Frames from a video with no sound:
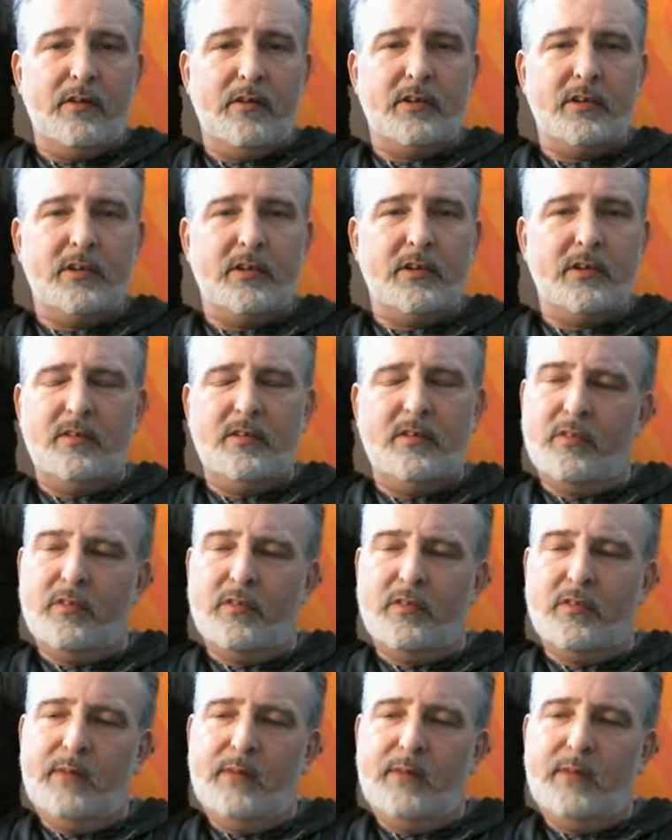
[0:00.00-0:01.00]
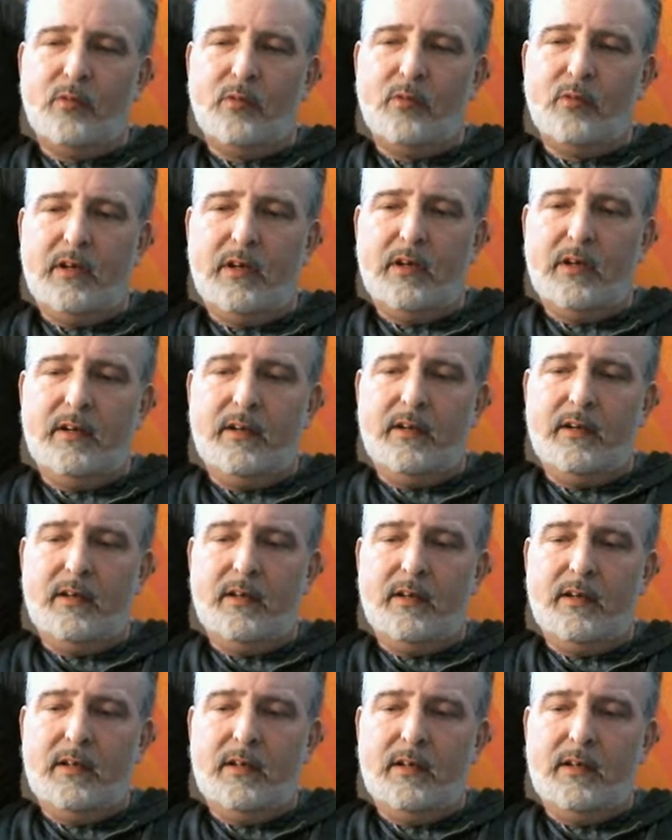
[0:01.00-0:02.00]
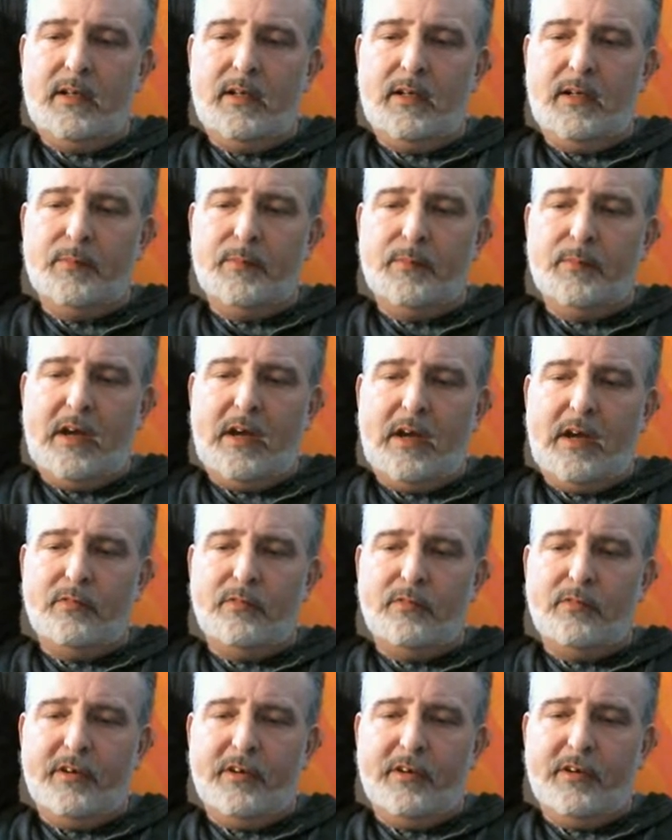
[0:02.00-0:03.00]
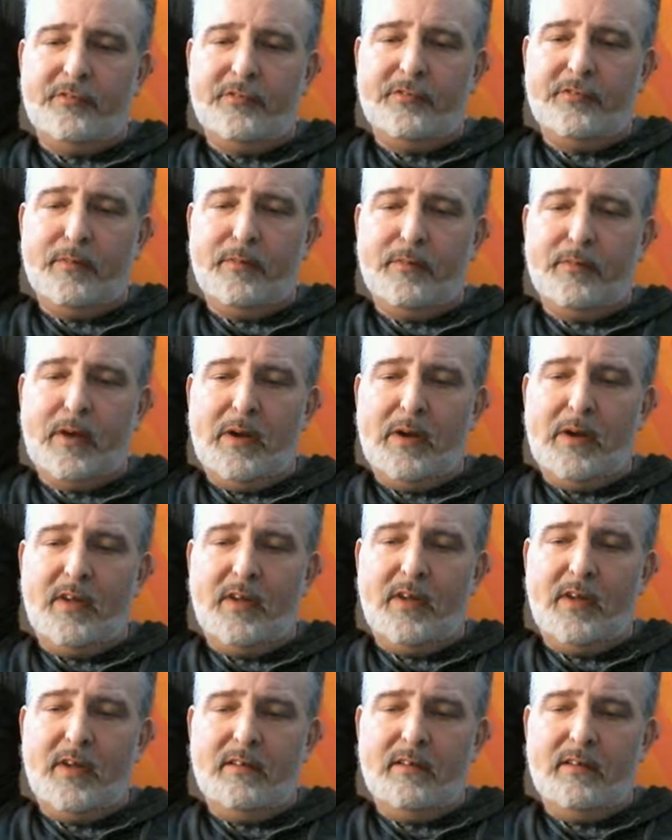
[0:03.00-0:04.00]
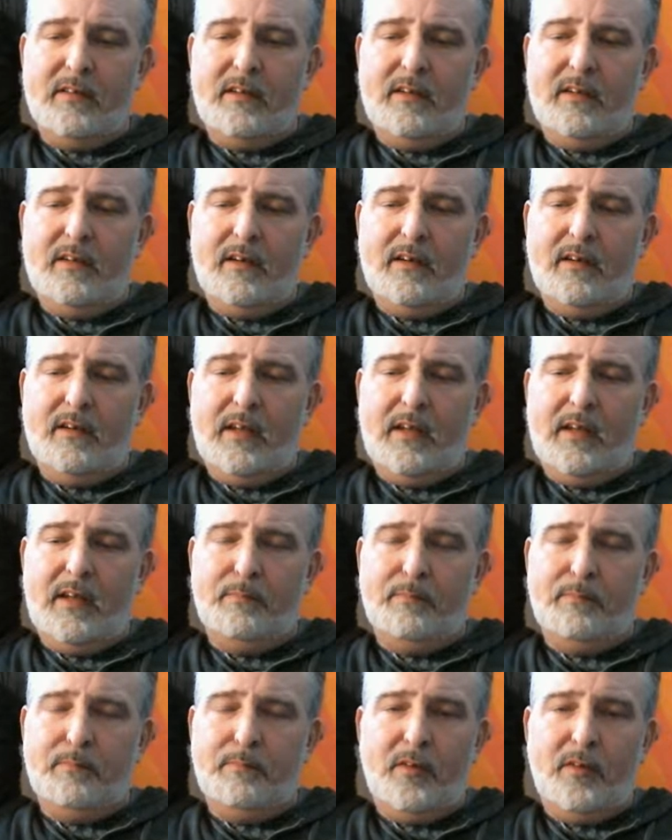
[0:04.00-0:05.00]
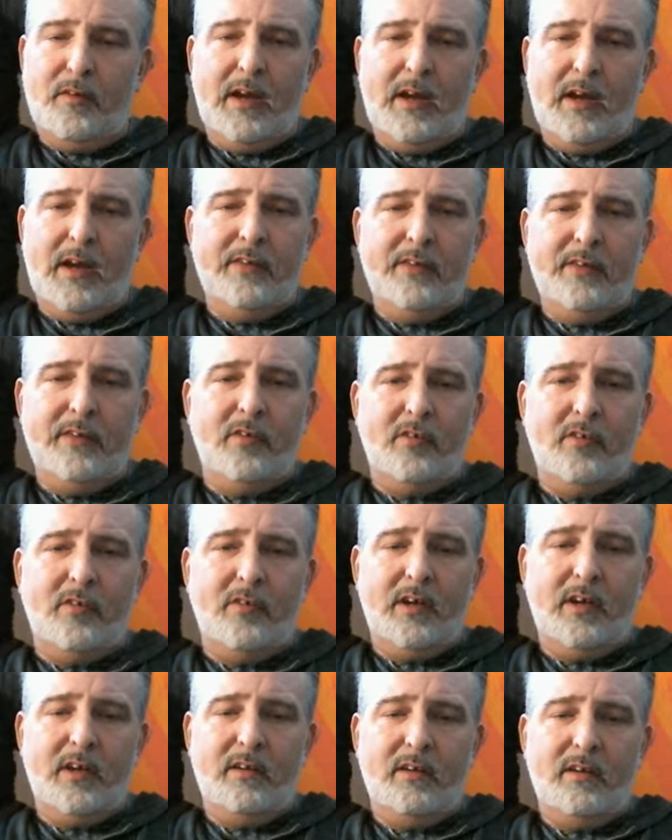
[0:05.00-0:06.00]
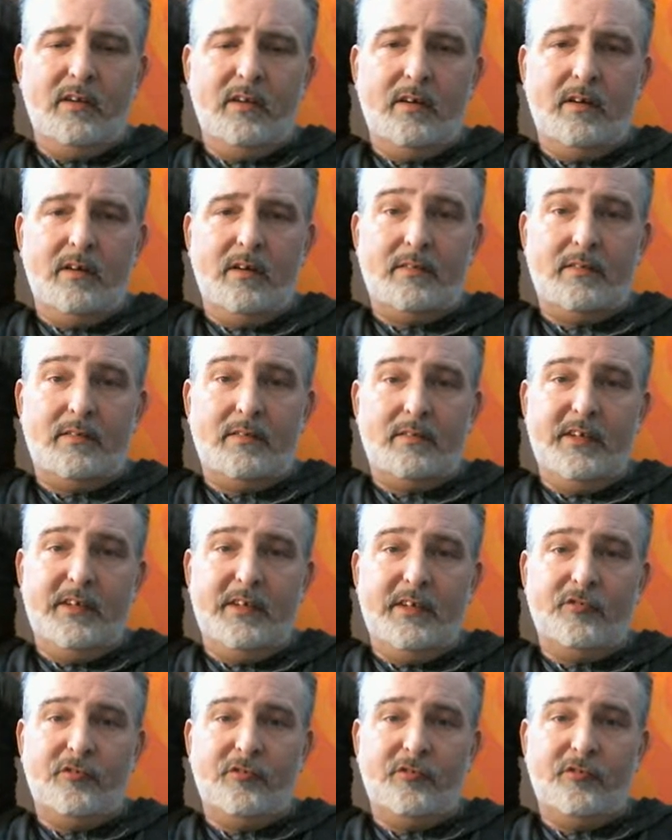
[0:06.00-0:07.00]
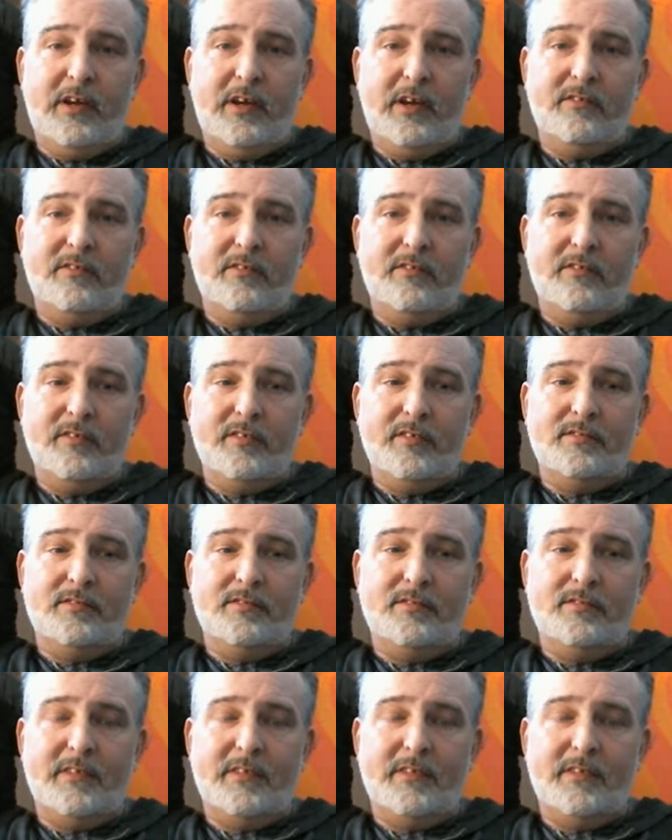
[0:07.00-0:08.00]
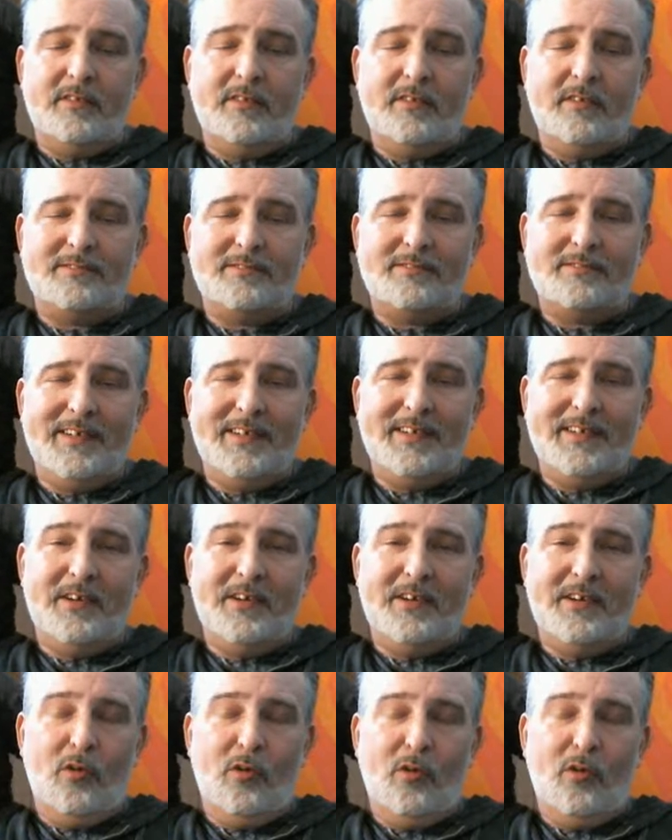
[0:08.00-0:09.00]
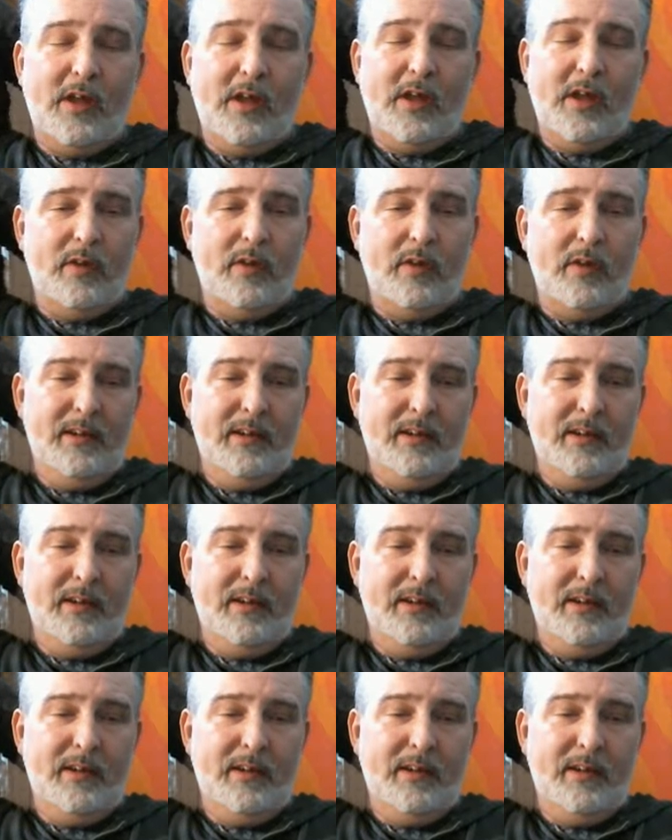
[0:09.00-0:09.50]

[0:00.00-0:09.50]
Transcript: I didn't know what the names were, and uh, but Todd was always great about that and uh, letting other guys know that you know he's straight, just you know you don't go that way.